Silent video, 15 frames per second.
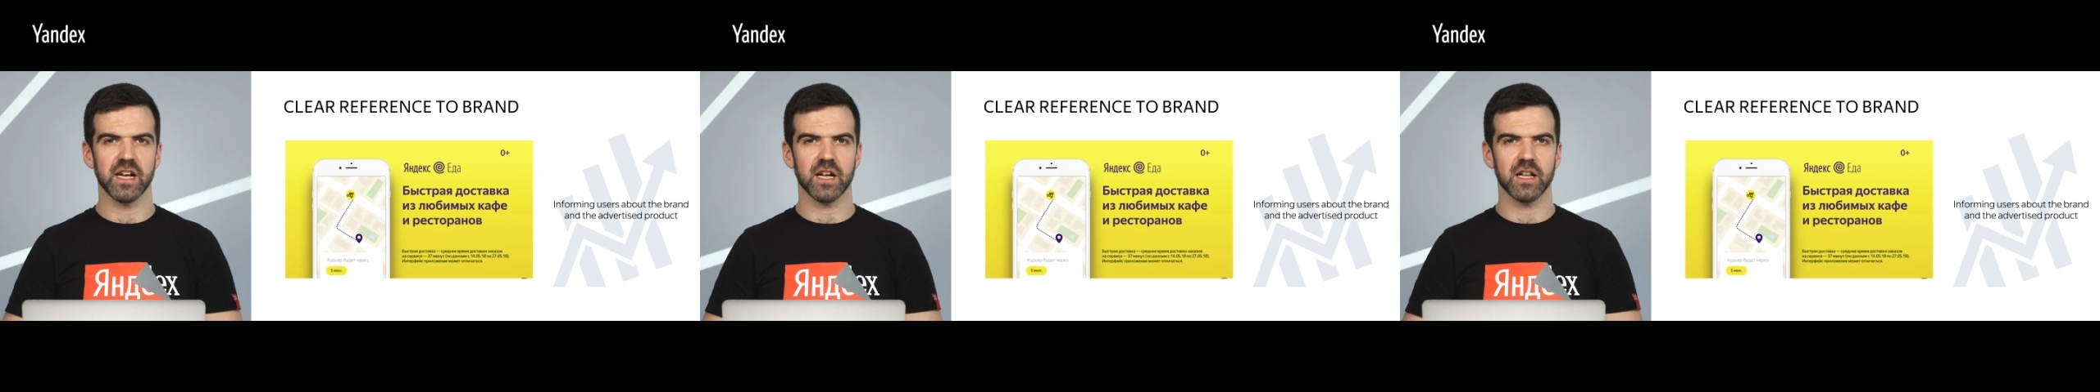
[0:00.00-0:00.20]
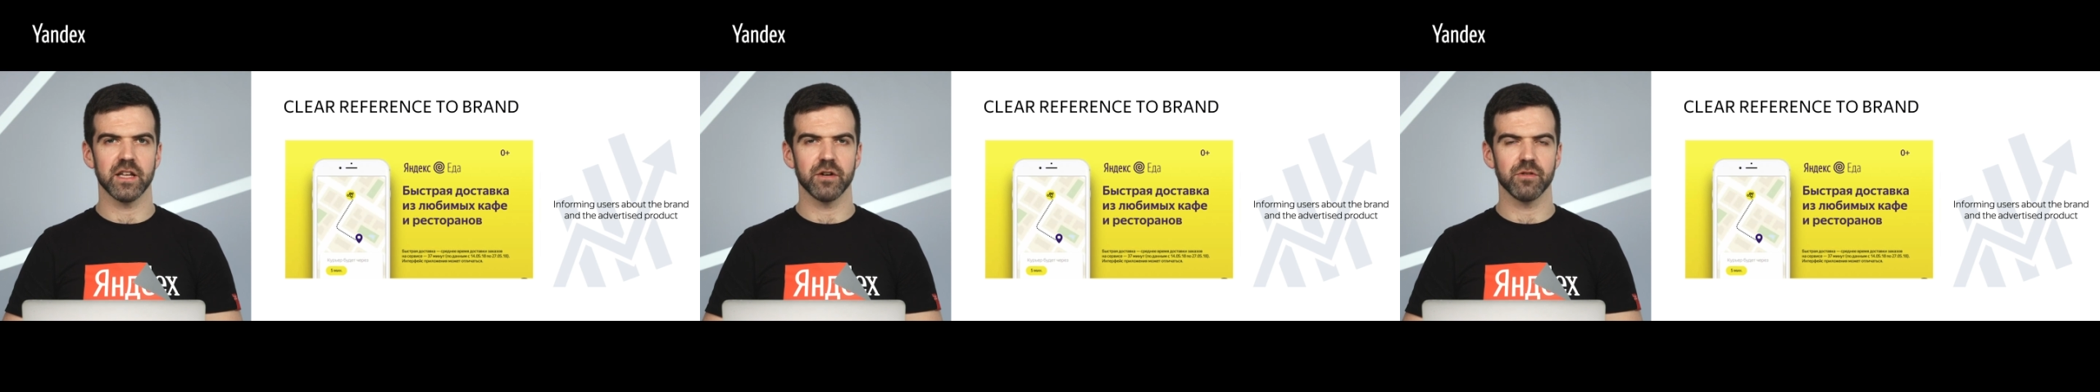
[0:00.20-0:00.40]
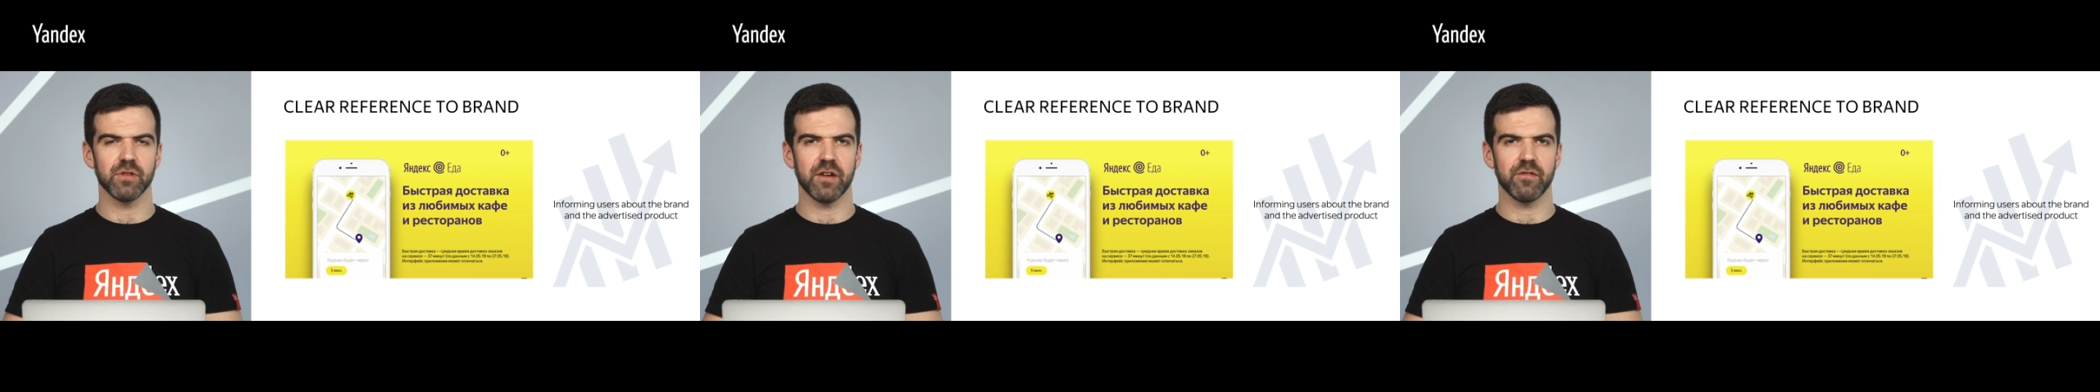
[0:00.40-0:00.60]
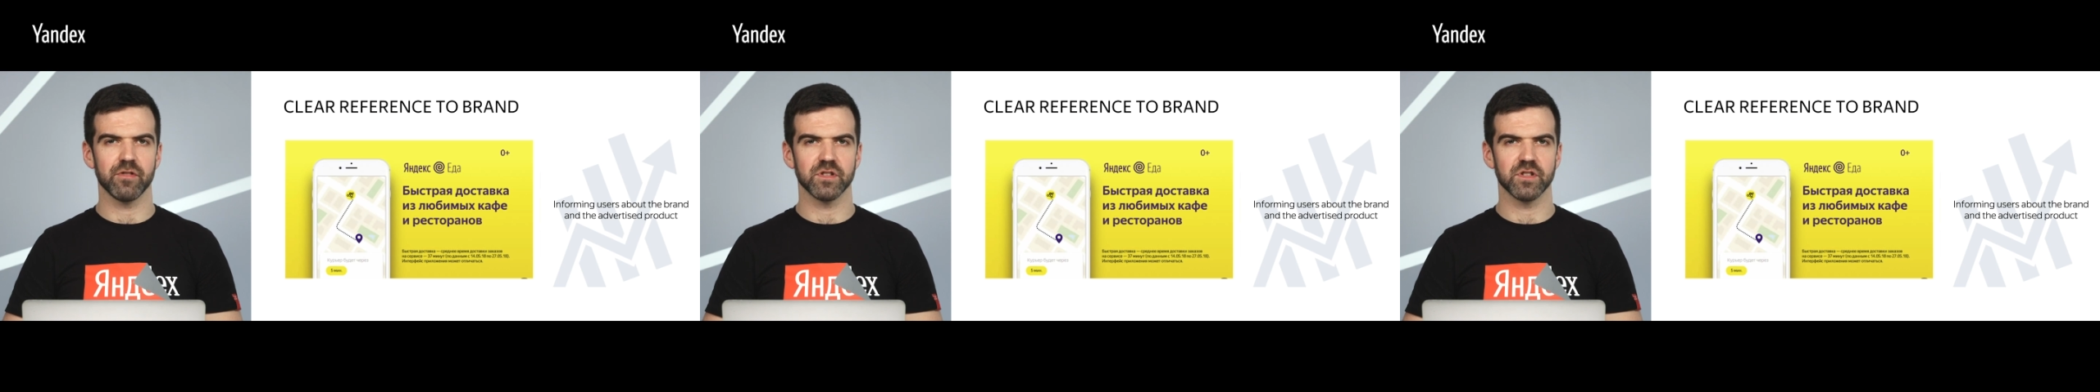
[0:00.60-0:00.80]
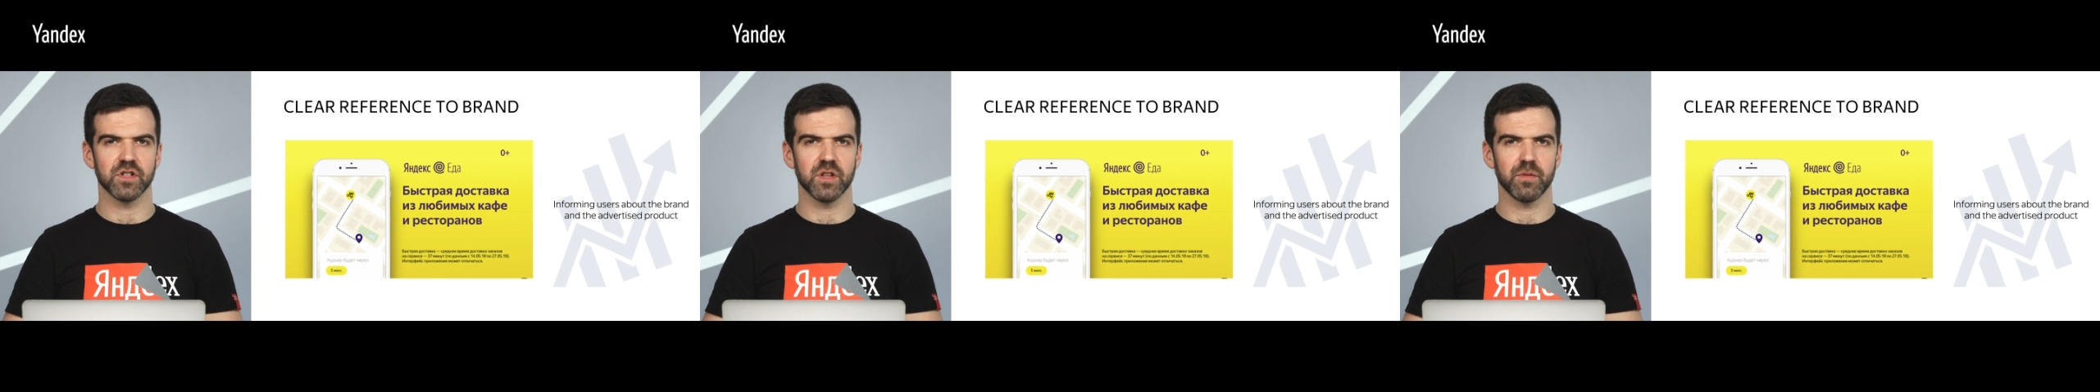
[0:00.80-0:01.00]
clear
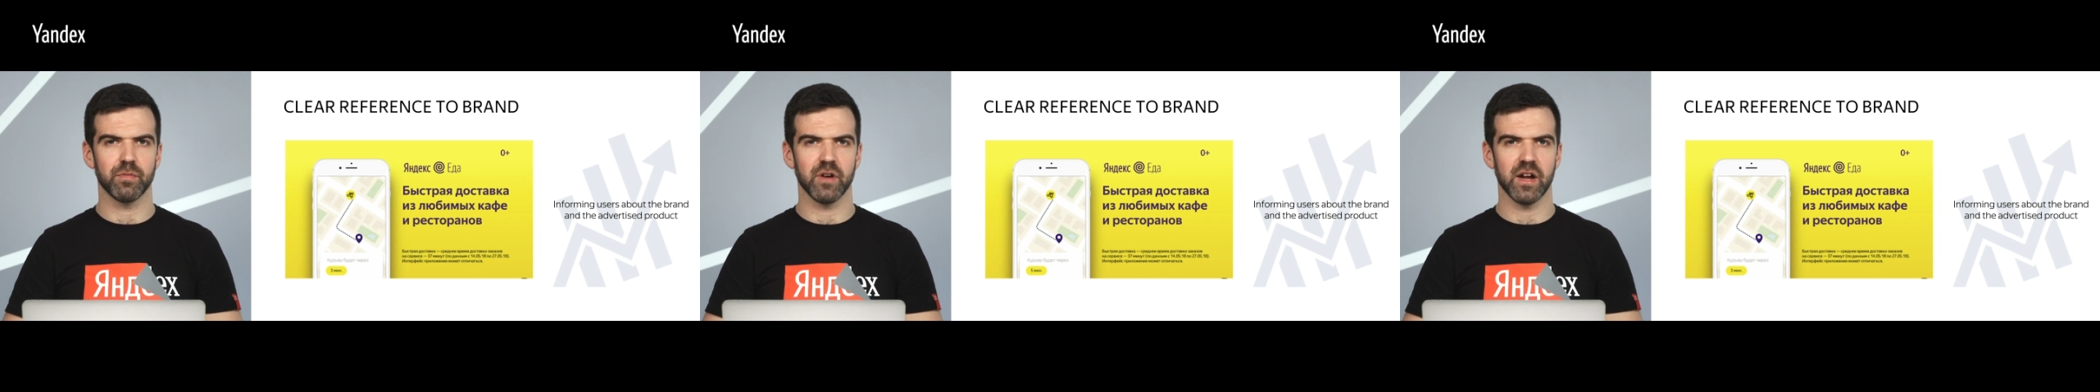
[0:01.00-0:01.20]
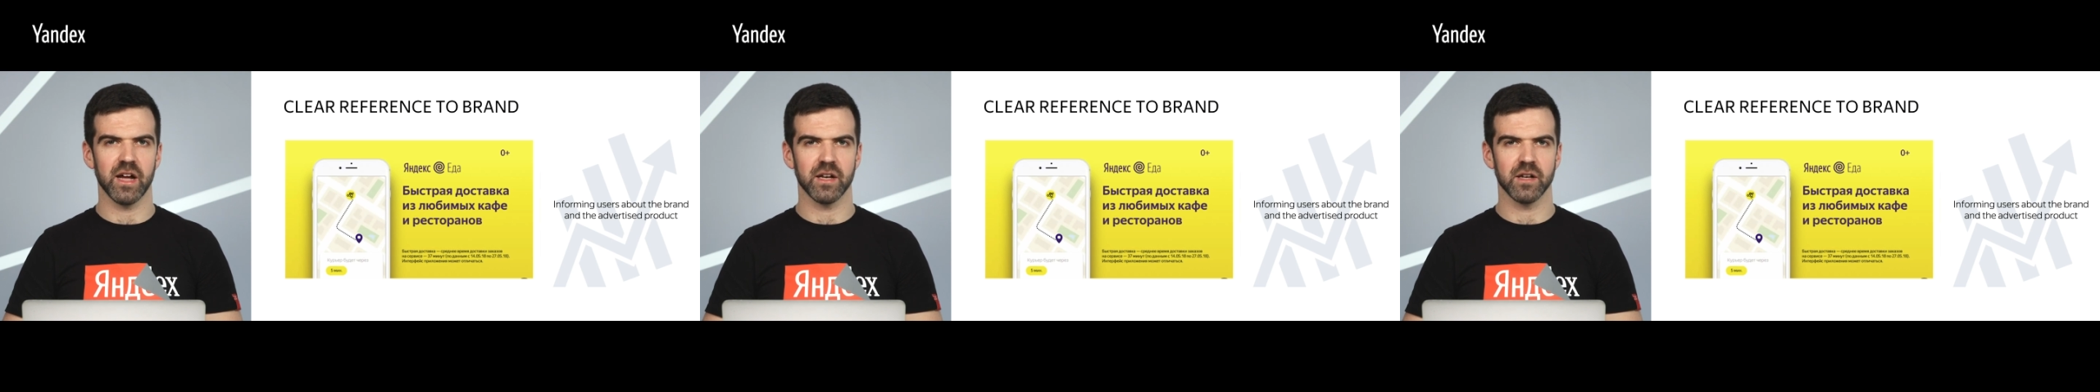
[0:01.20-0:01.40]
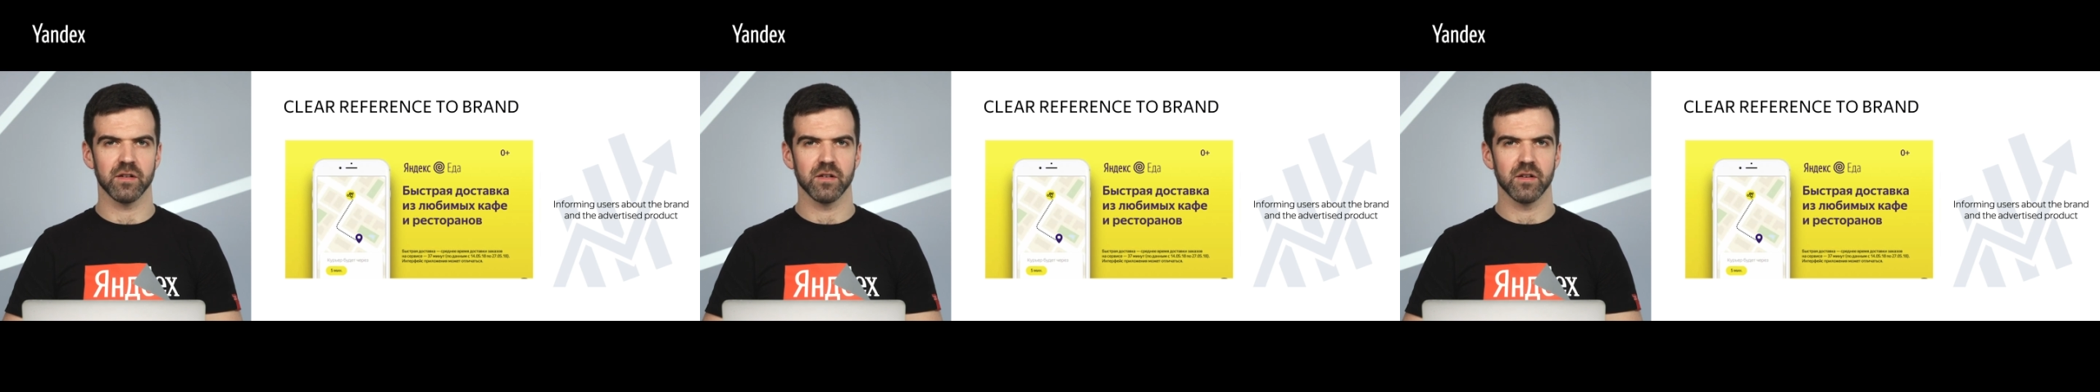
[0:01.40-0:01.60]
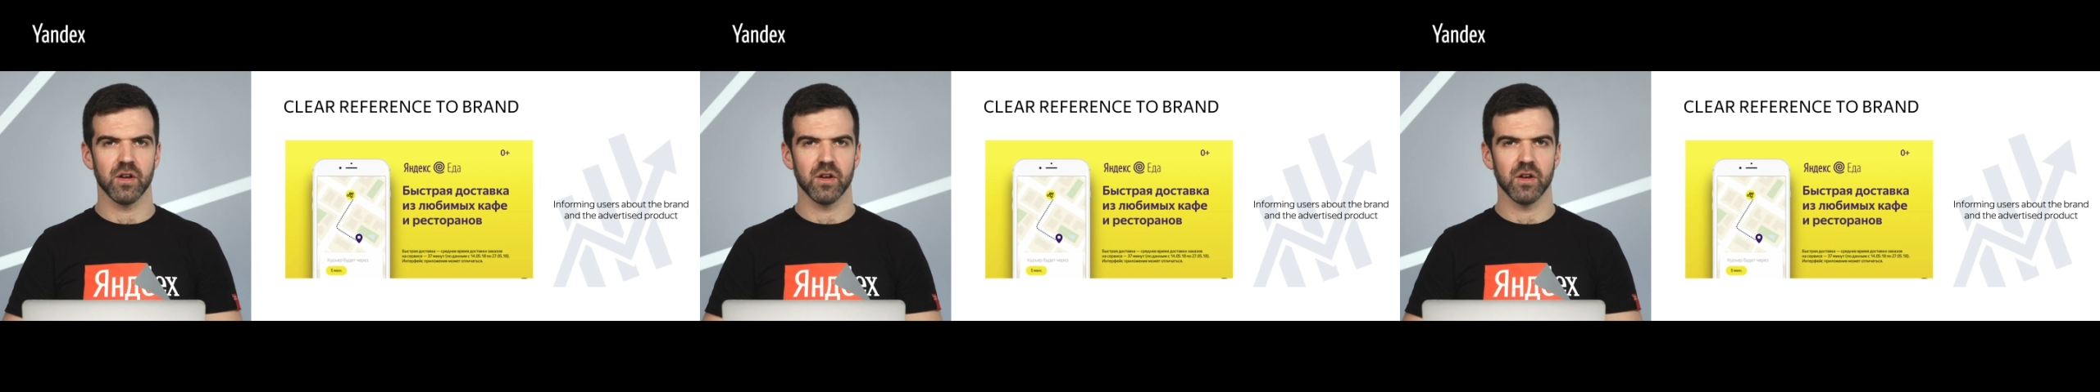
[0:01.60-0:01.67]
reference to the brand,